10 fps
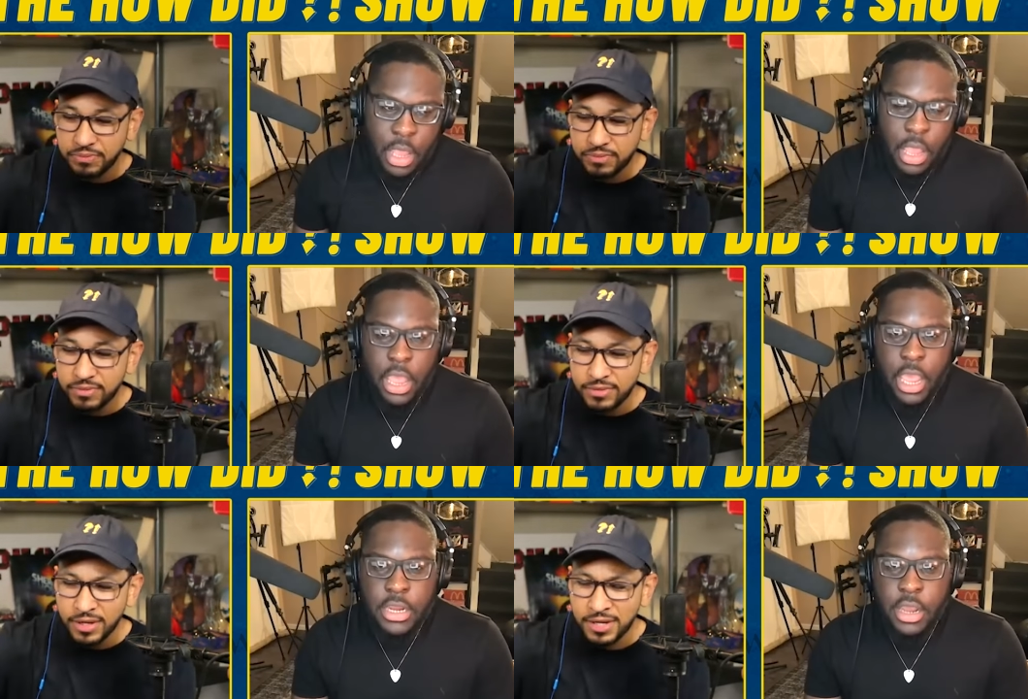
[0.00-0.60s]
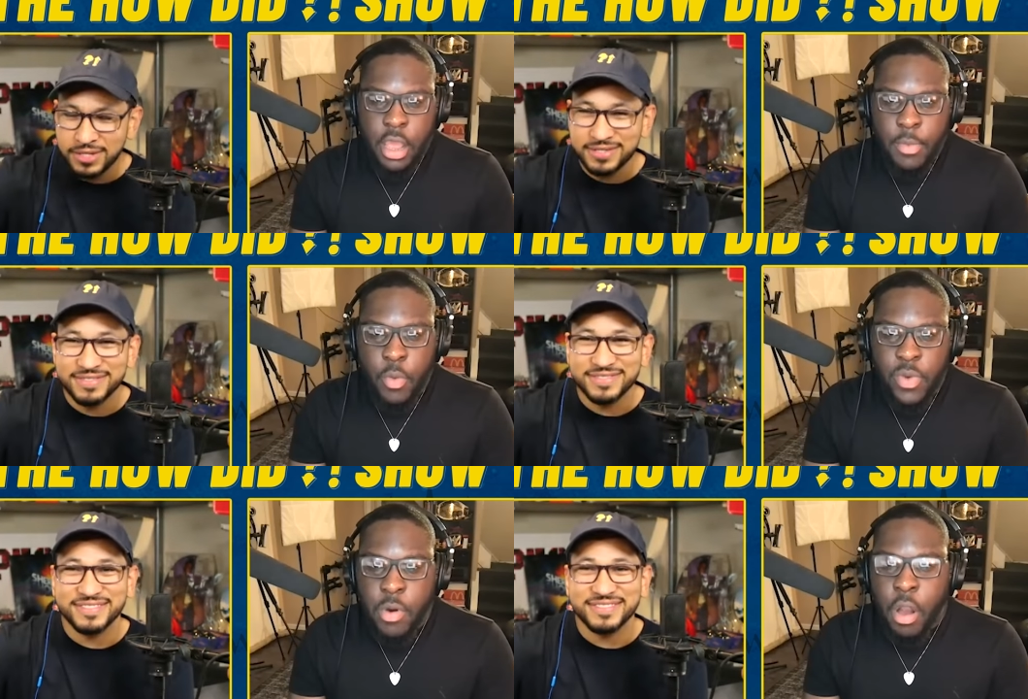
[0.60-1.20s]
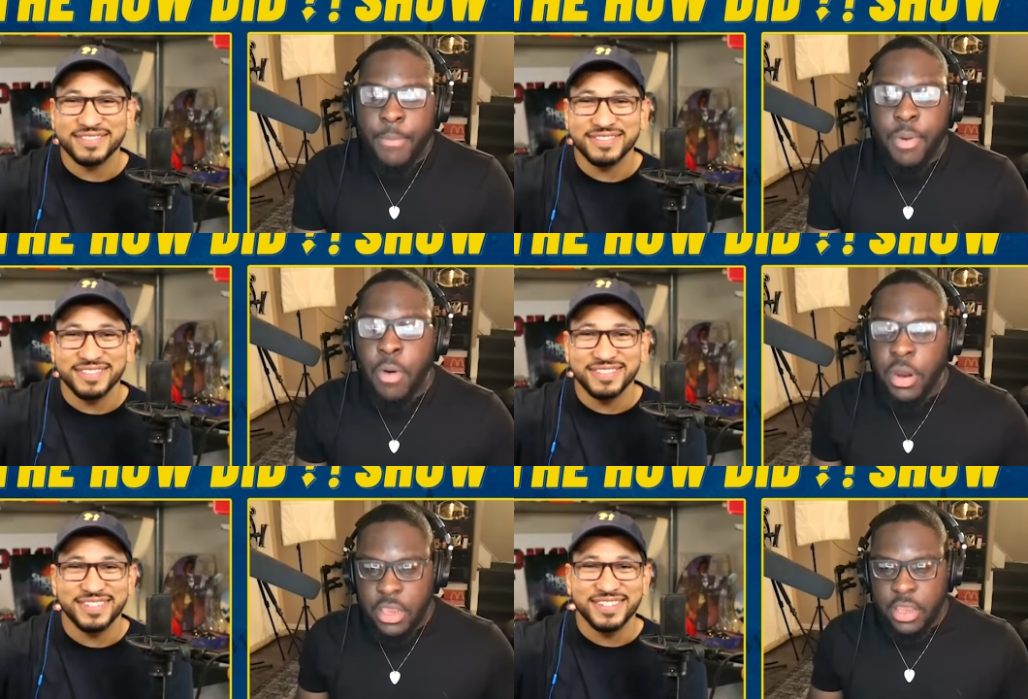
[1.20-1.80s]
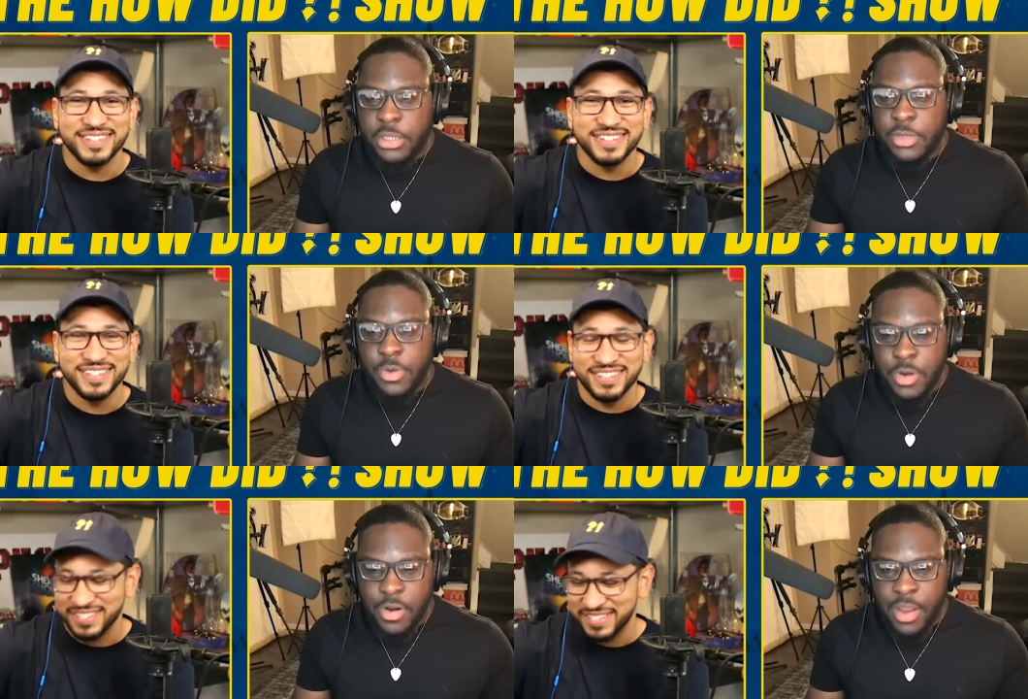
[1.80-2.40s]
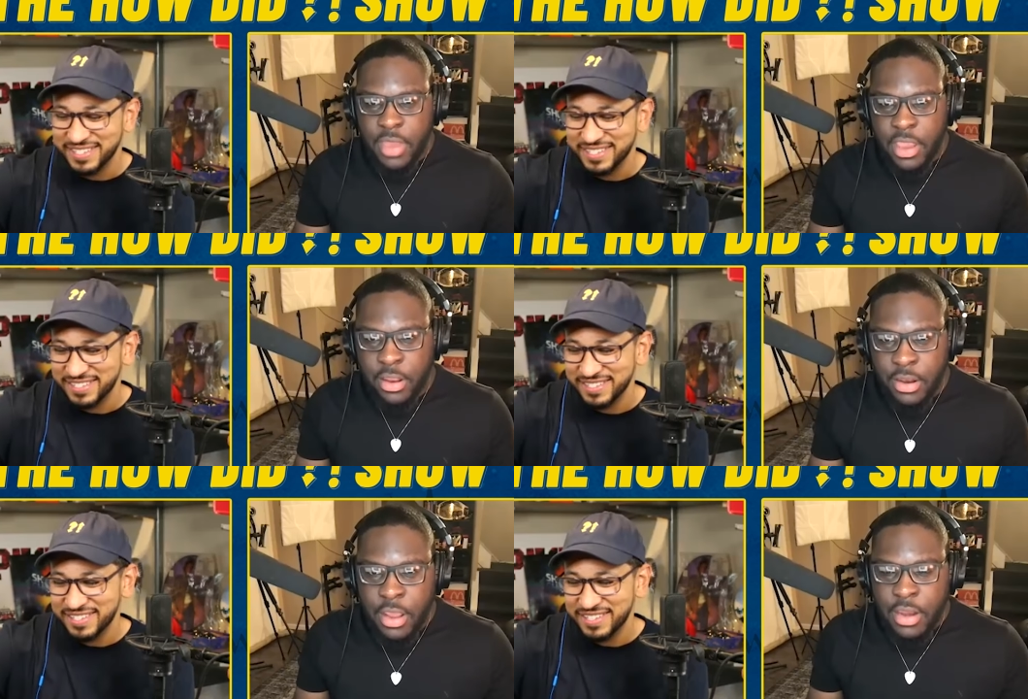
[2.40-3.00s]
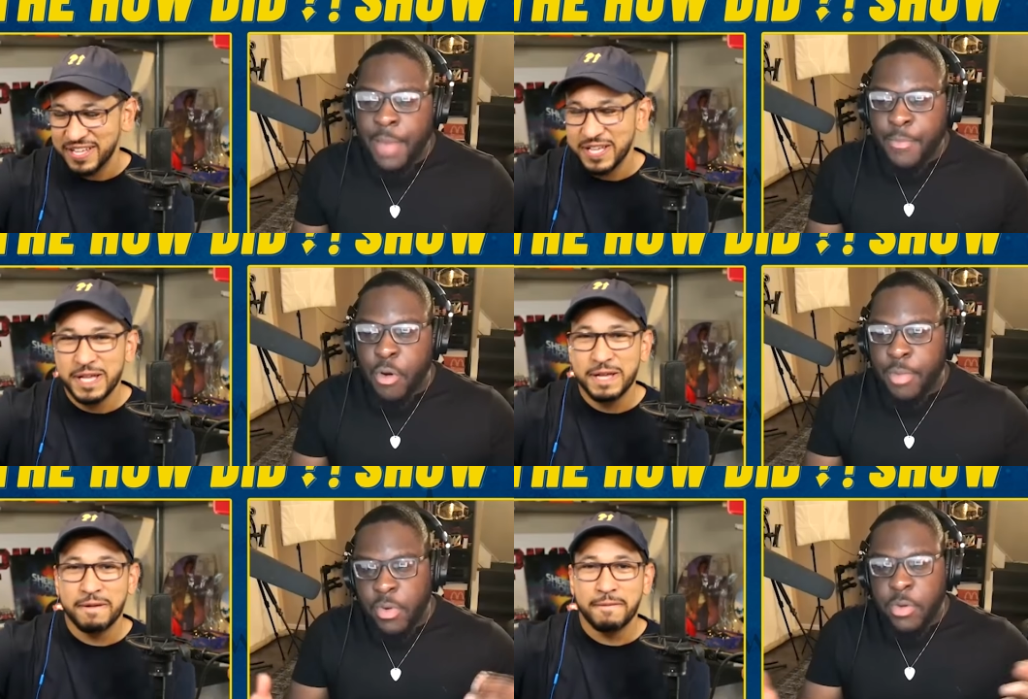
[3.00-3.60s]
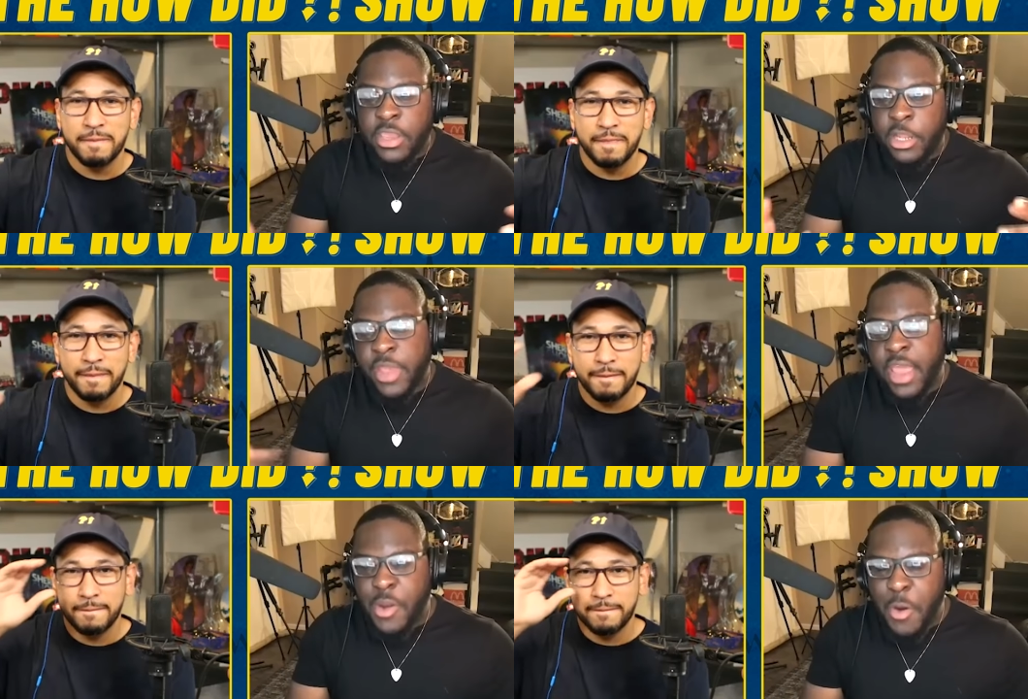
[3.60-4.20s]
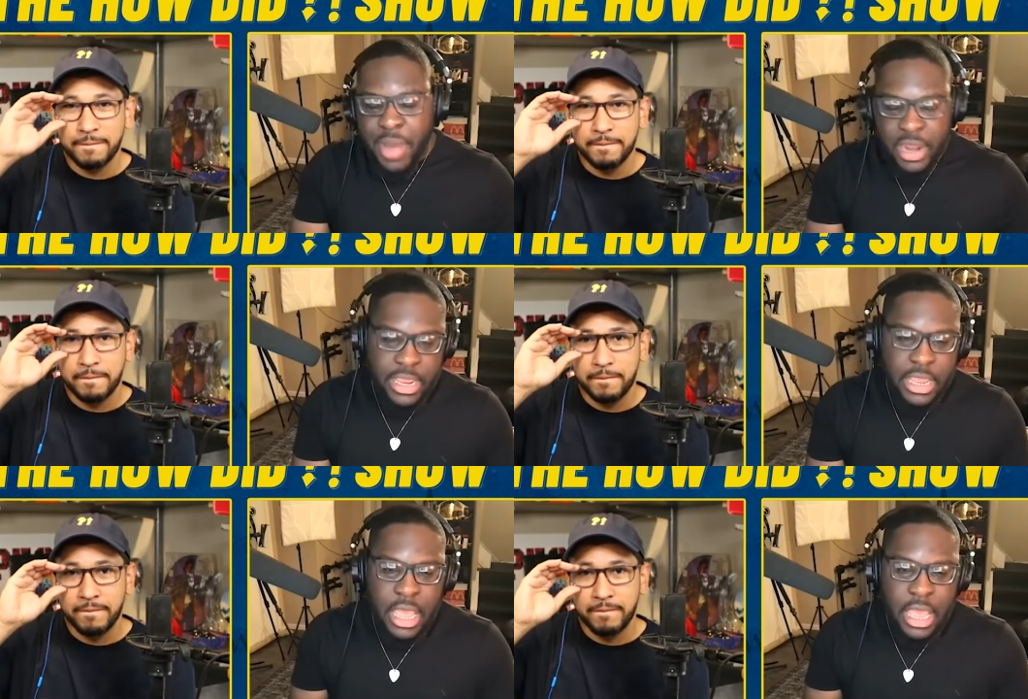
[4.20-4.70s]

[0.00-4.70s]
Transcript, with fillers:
Speaker 1: And um, we were all poor kids. You know what I mean? Not poor, but we were kids. We had no money.